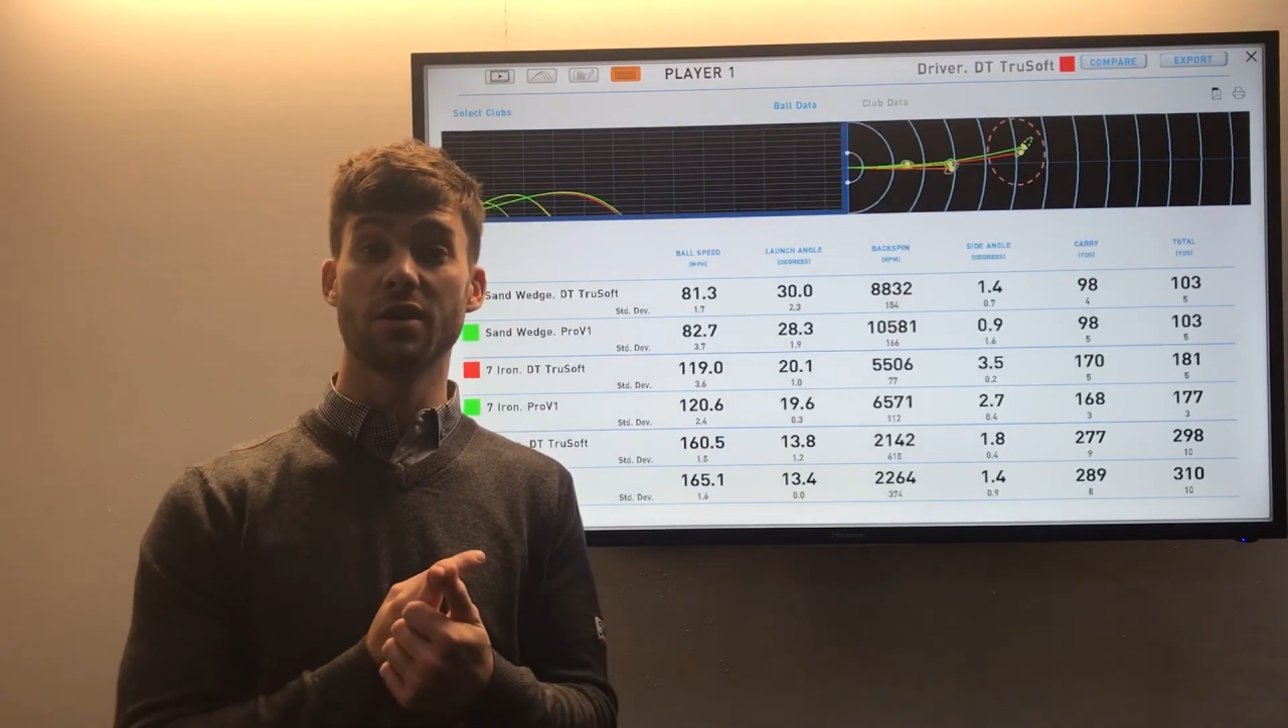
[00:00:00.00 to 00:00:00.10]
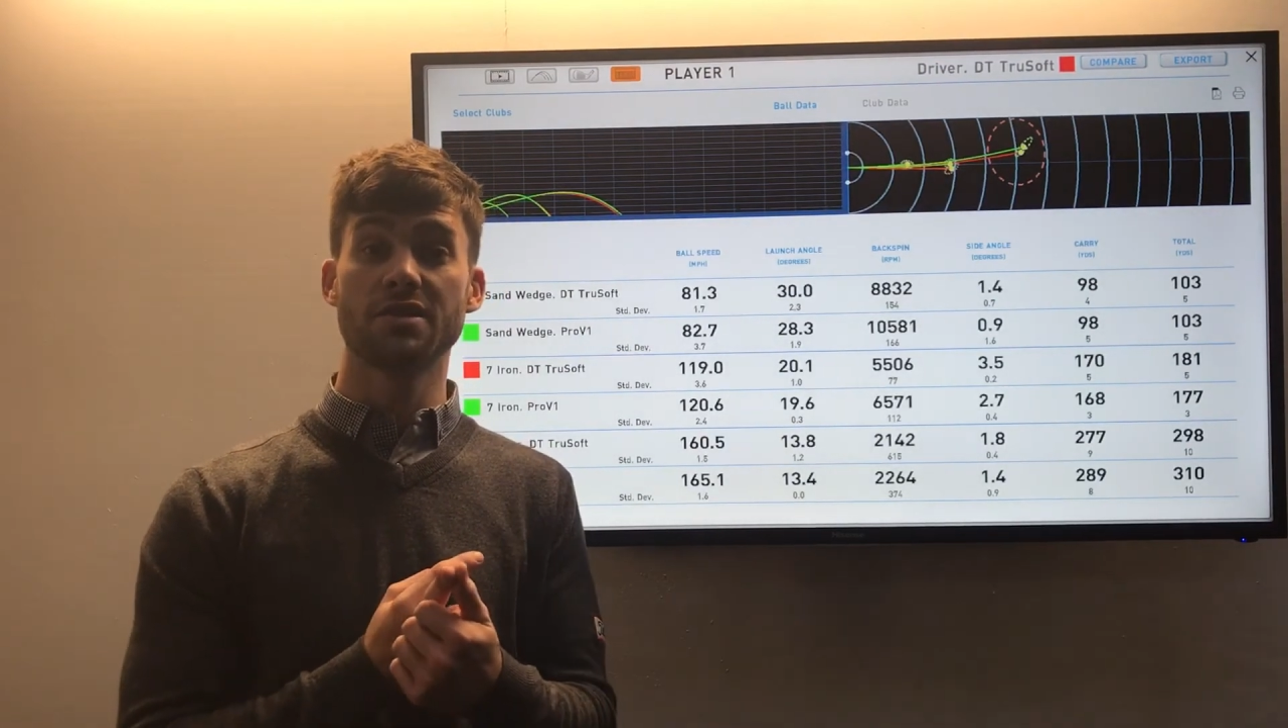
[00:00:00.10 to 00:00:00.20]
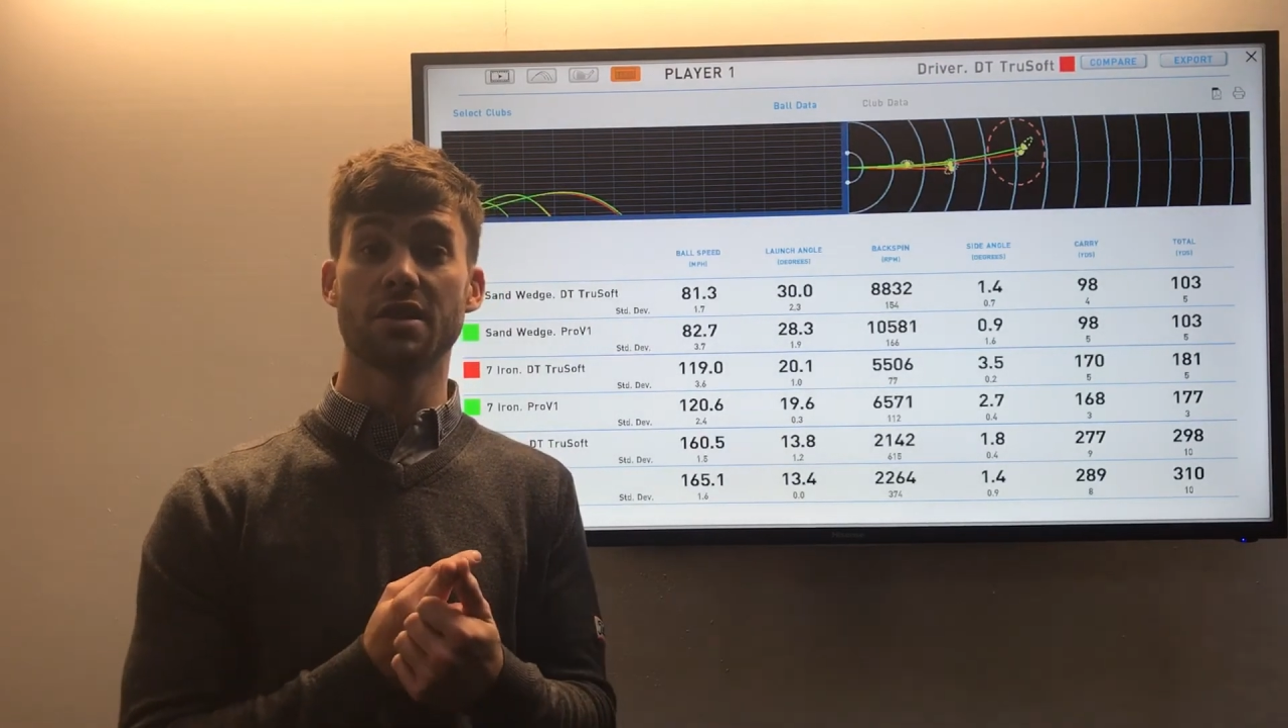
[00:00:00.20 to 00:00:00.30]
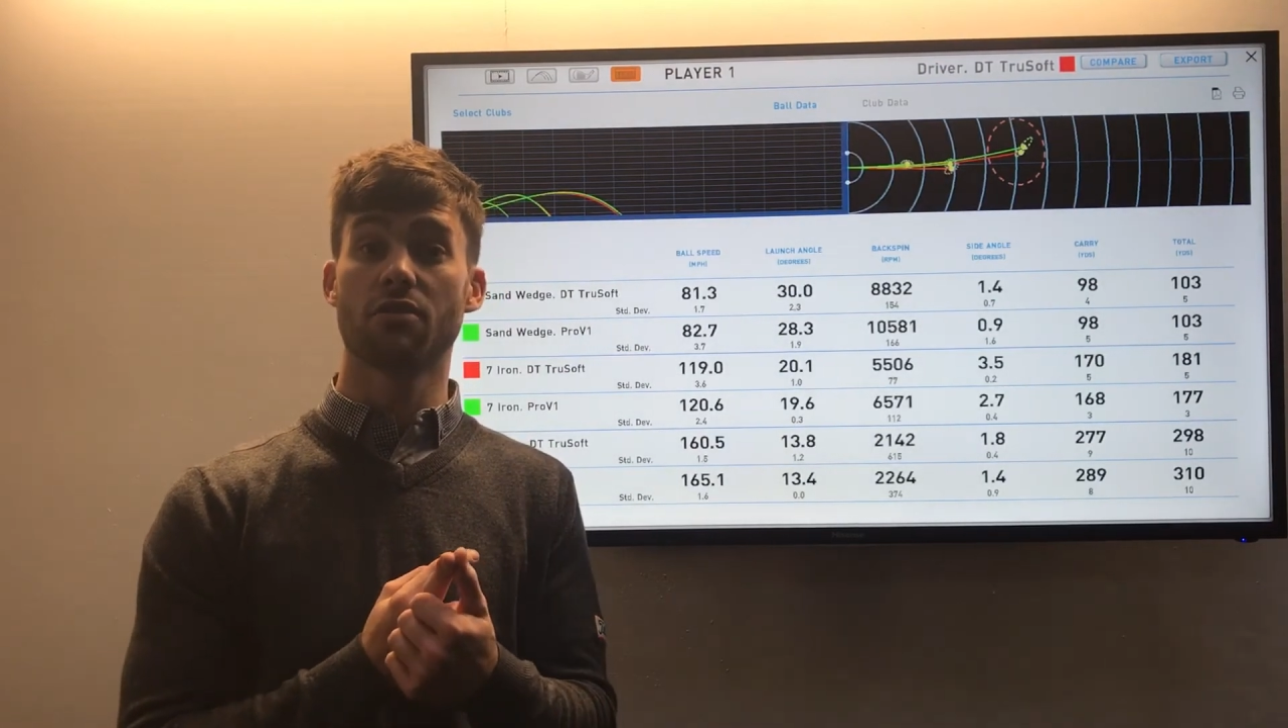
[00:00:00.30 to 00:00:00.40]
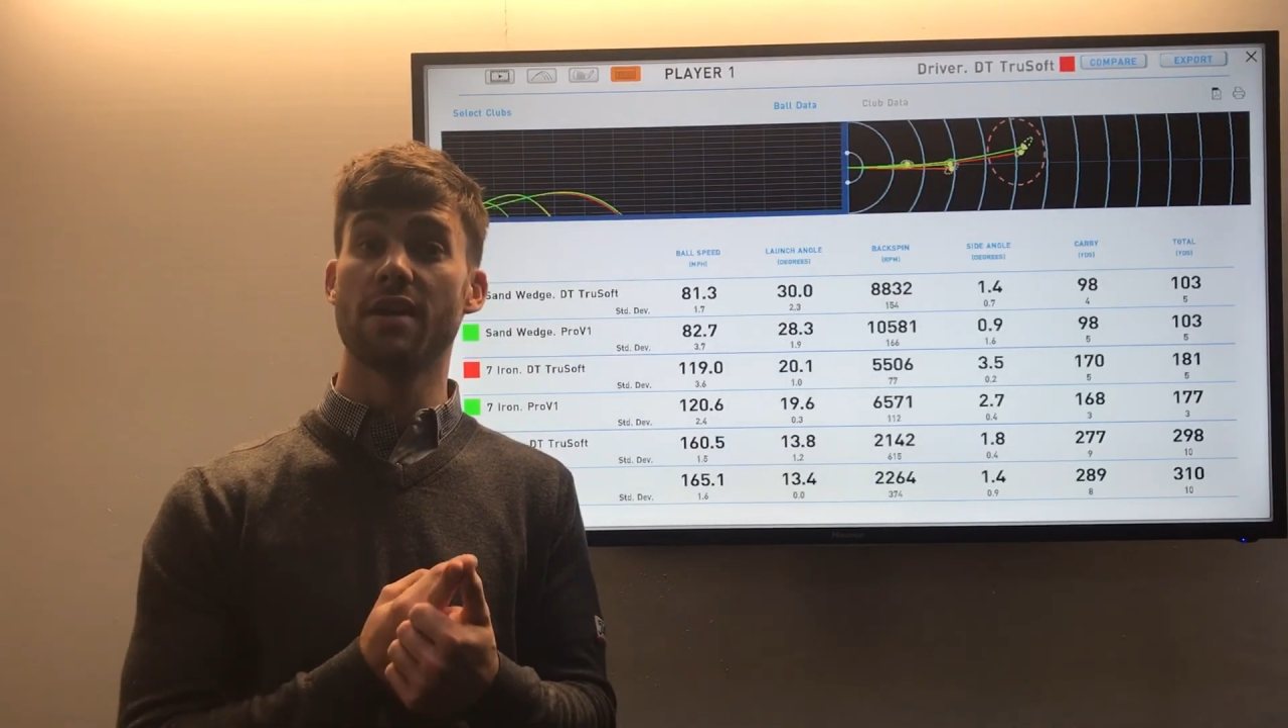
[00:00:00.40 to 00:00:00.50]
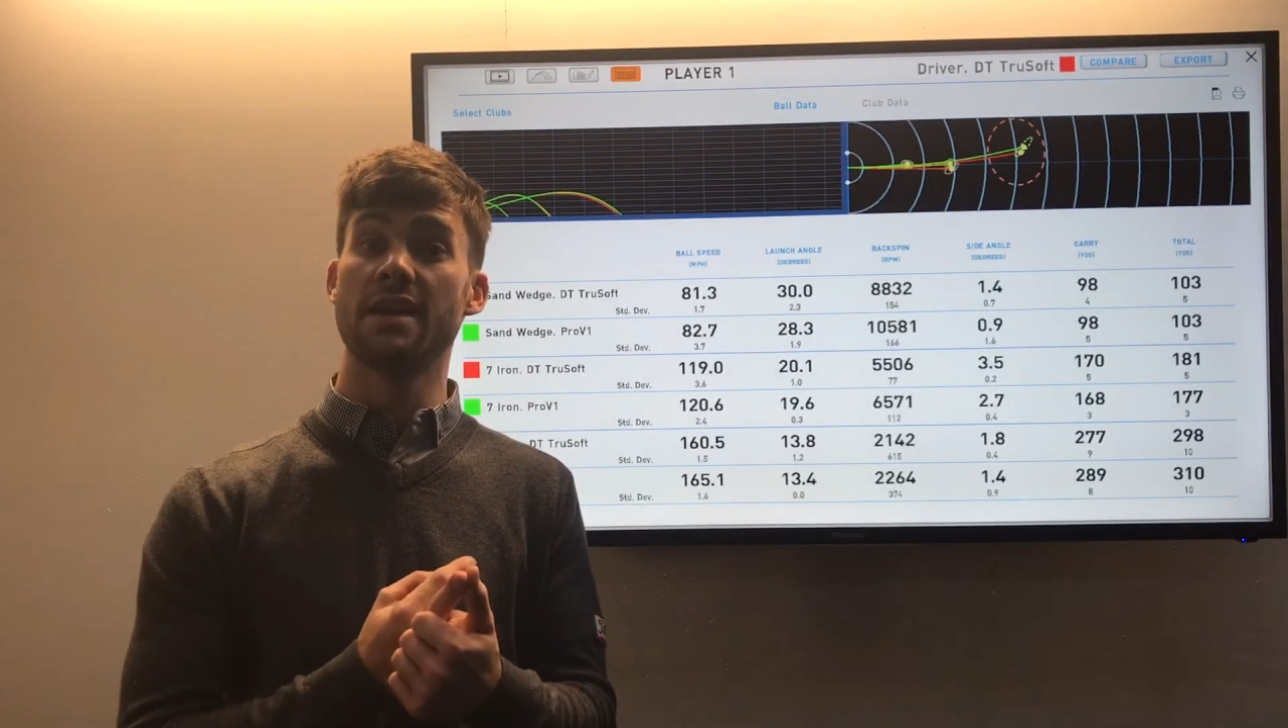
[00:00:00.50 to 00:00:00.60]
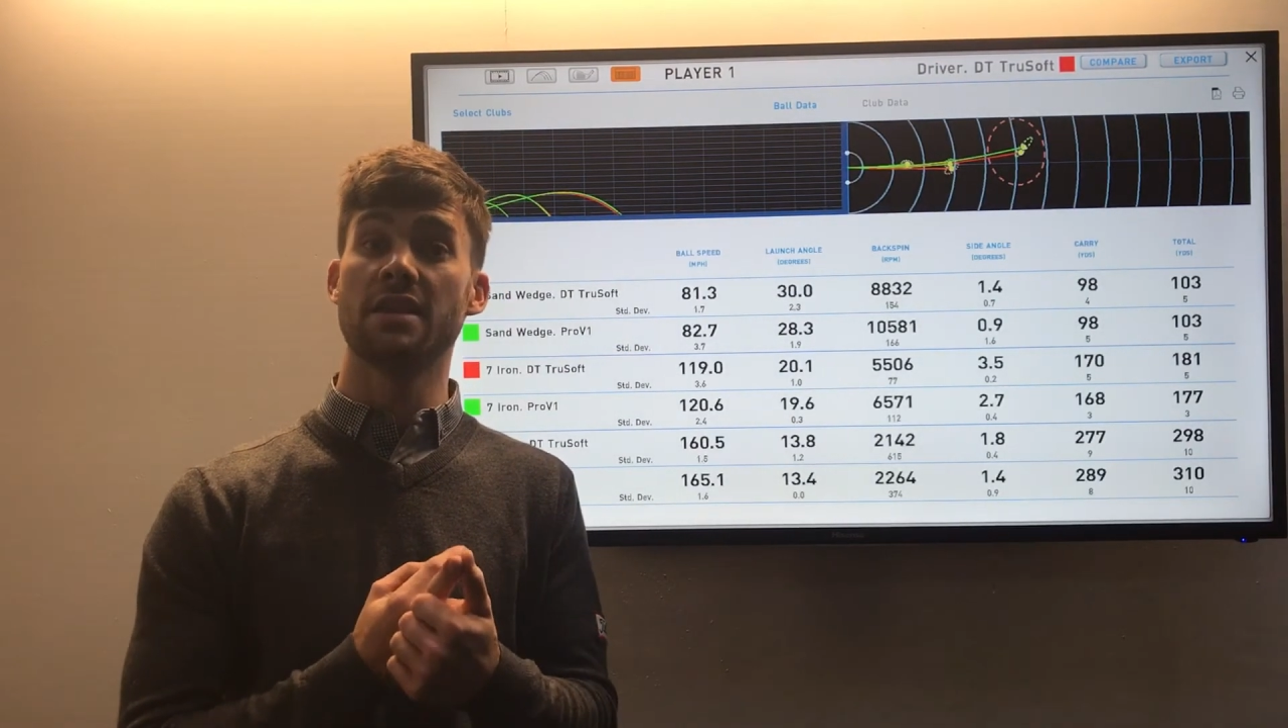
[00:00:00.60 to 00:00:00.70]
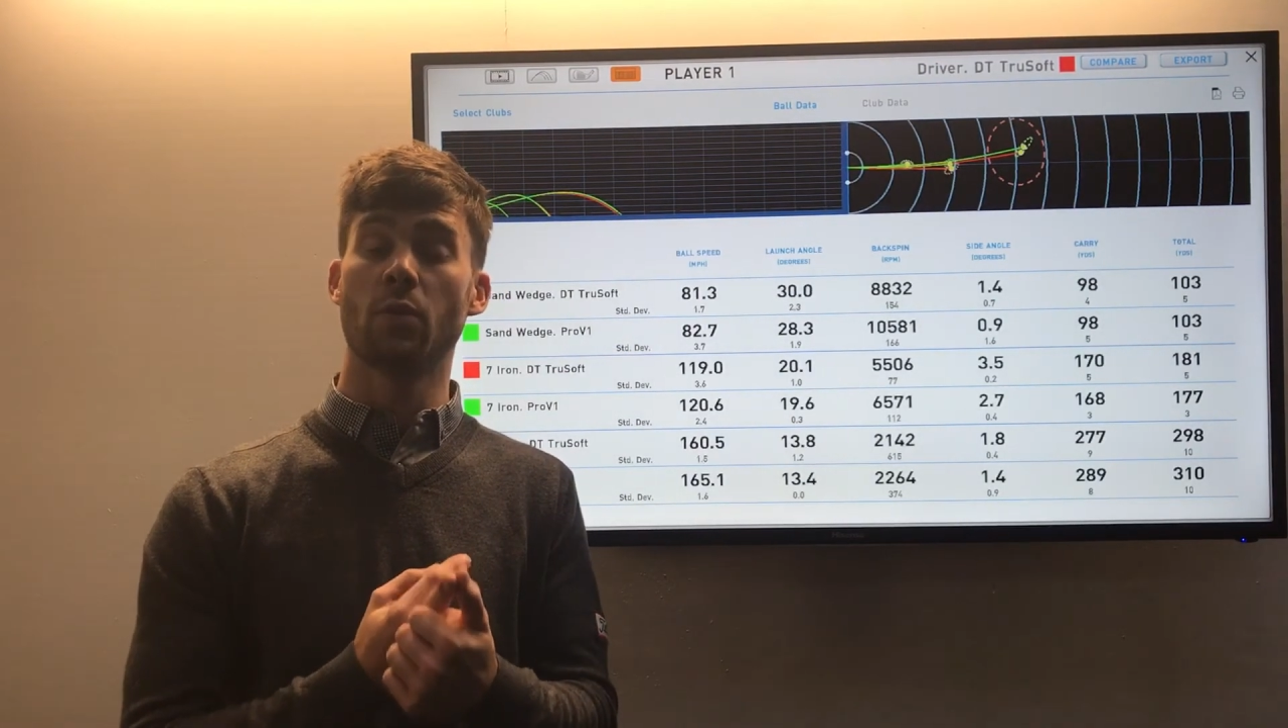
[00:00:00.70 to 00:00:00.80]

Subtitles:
into the green in